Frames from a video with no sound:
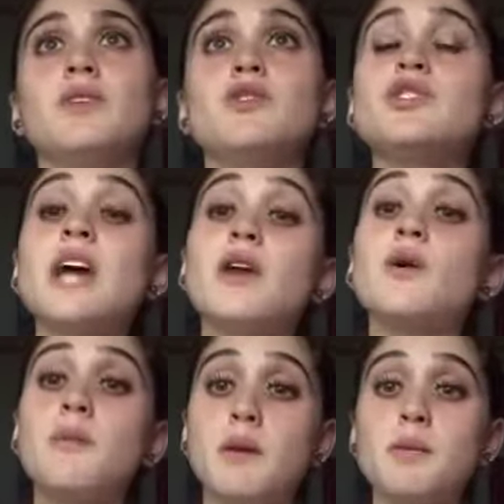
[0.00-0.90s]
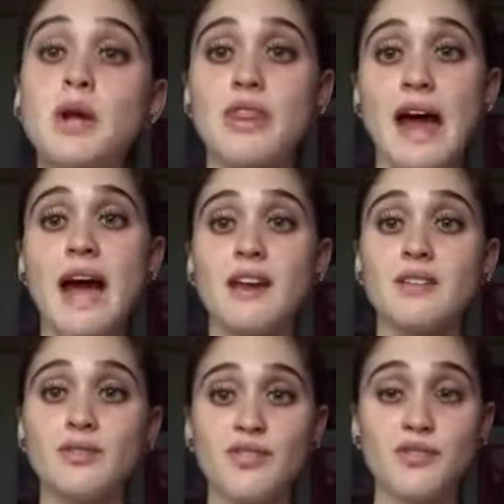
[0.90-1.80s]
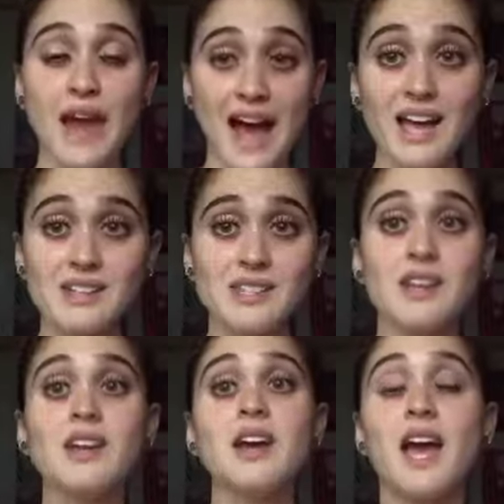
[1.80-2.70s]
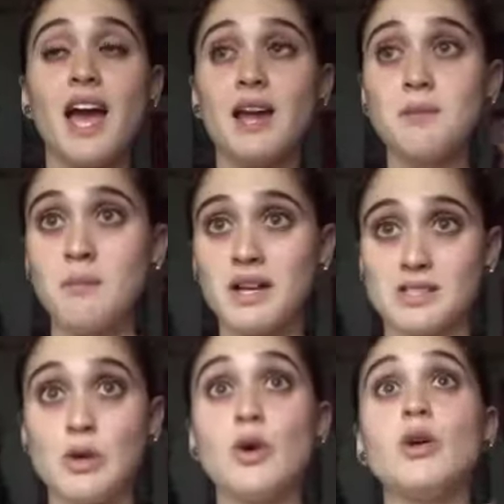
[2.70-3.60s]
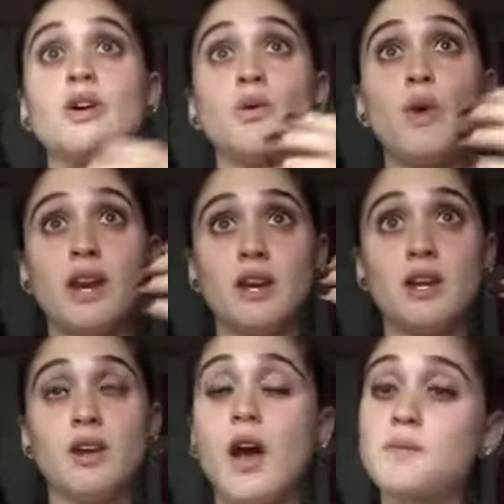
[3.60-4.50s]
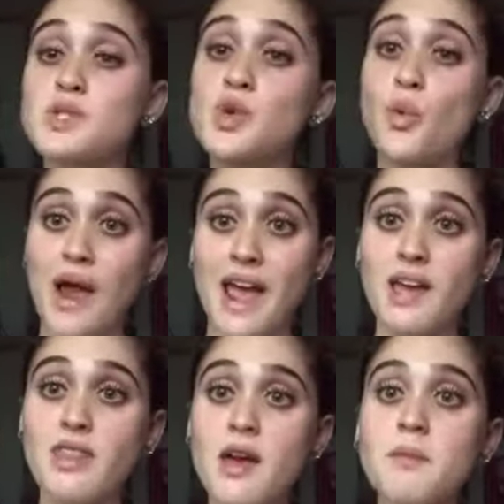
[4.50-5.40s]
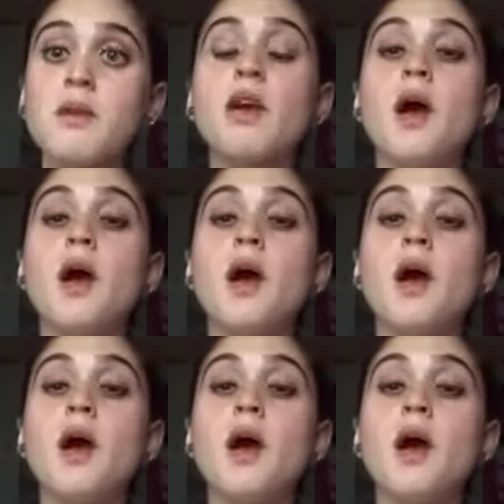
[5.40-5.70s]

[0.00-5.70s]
You just gotta remember that fat and muscle, when it comes to weighing them,